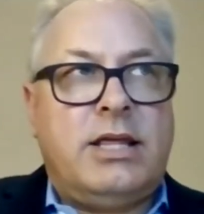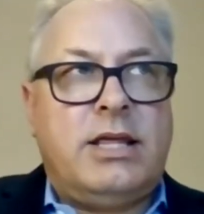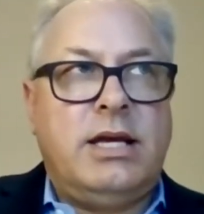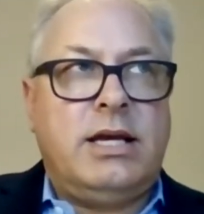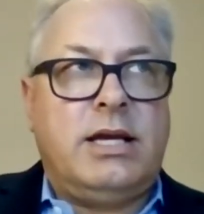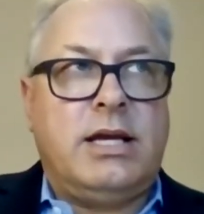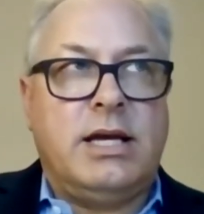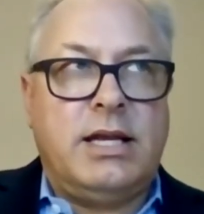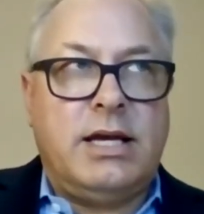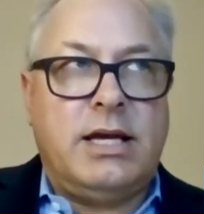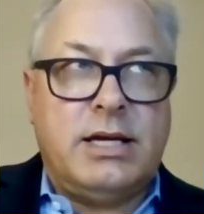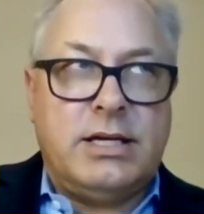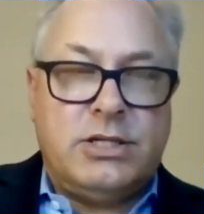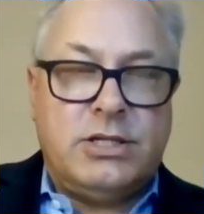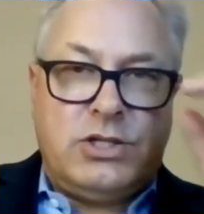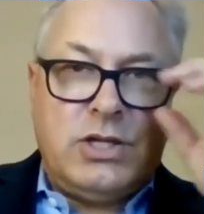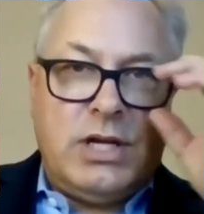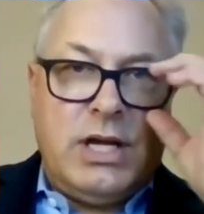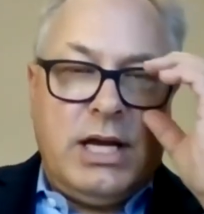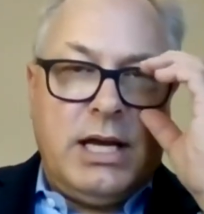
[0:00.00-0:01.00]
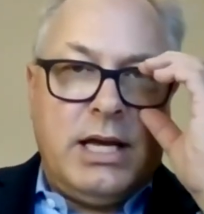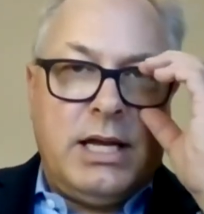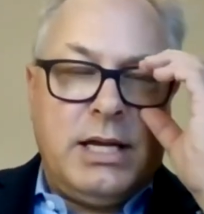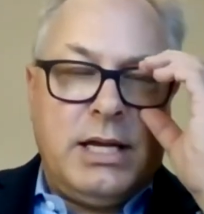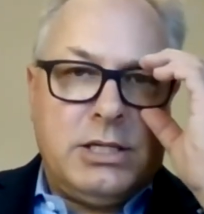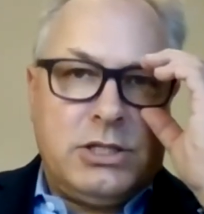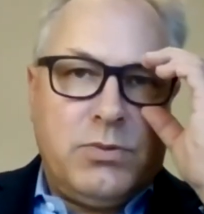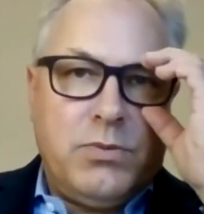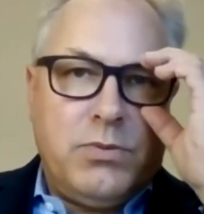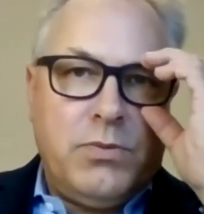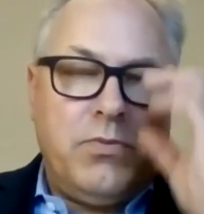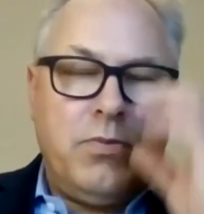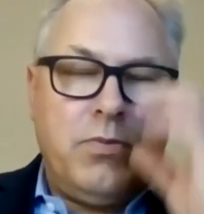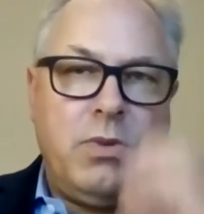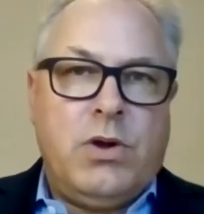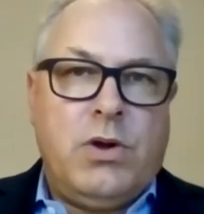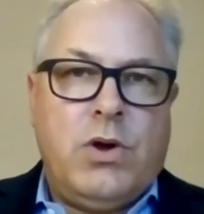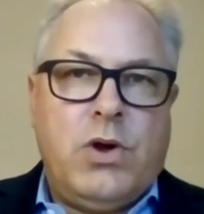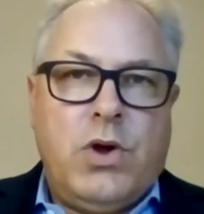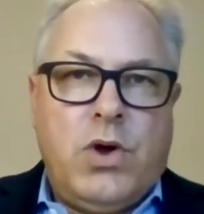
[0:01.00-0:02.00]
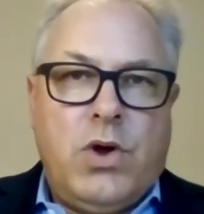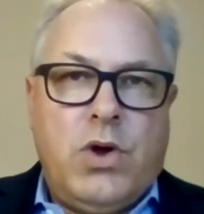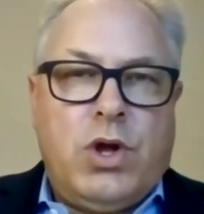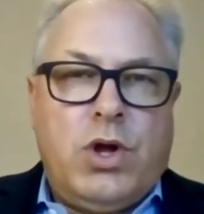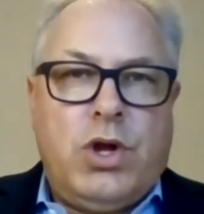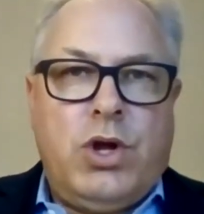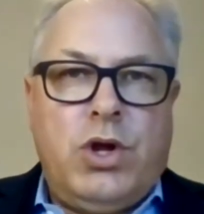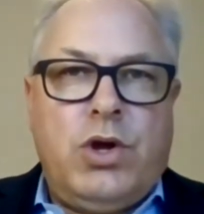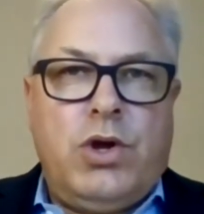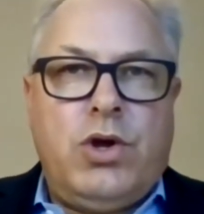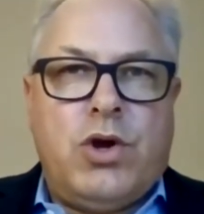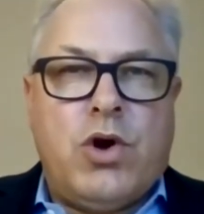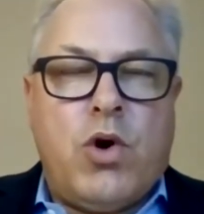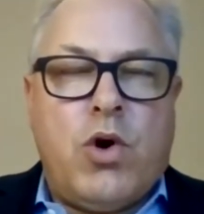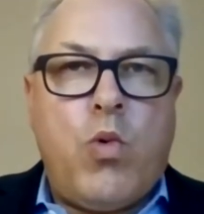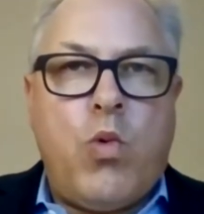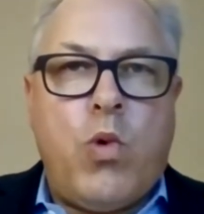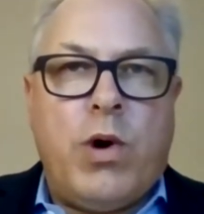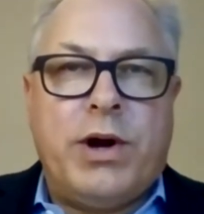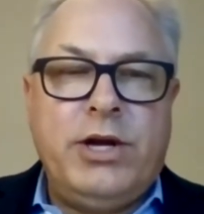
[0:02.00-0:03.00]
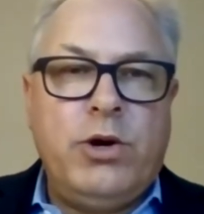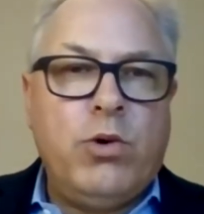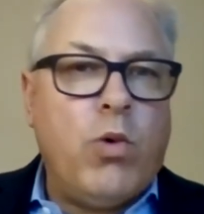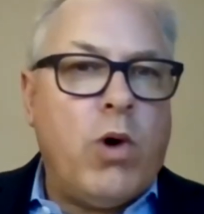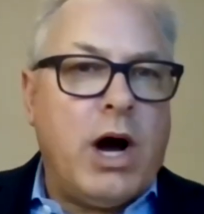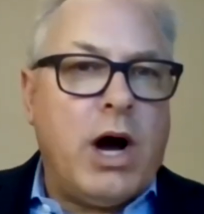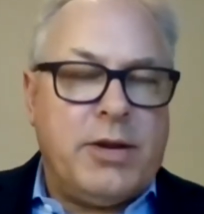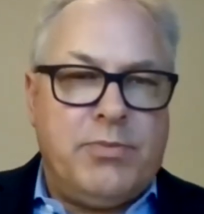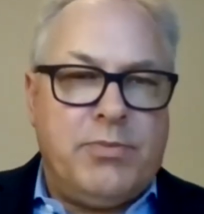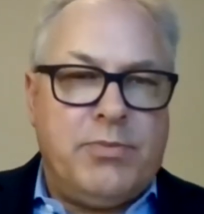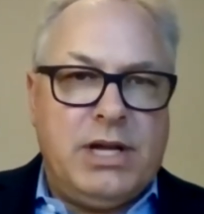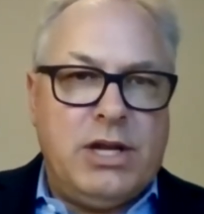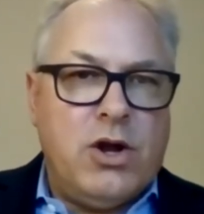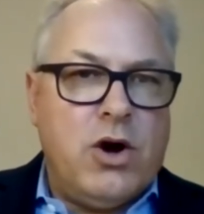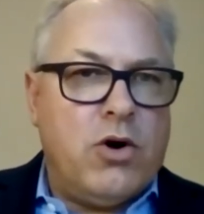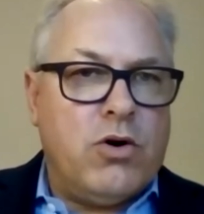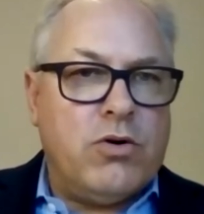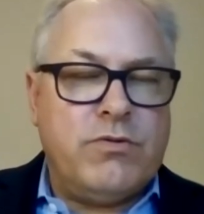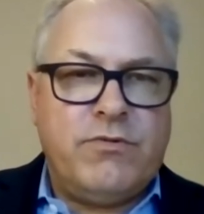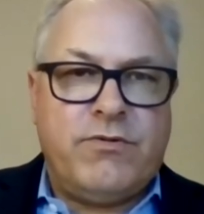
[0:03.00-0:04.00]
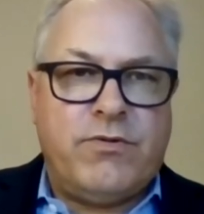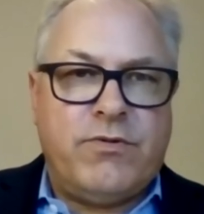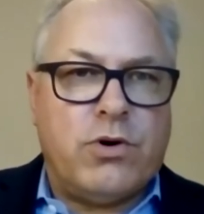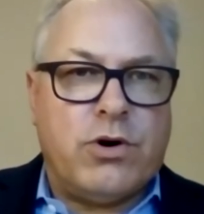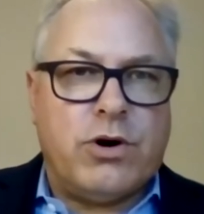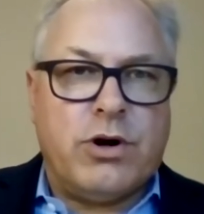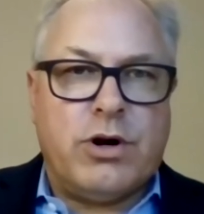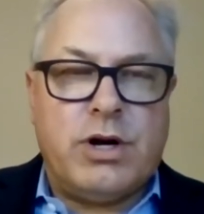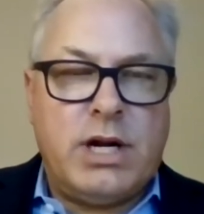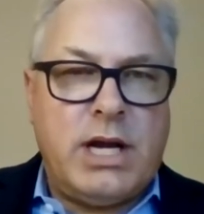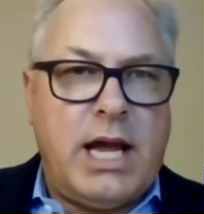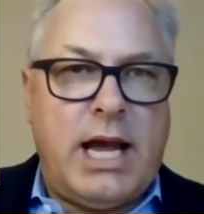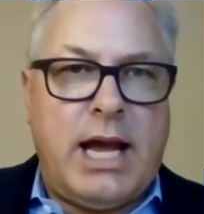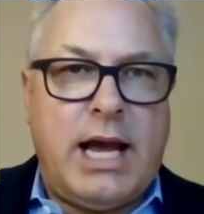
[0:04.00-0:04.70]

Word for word: I think it is. It is. You know, what do you want to be known for?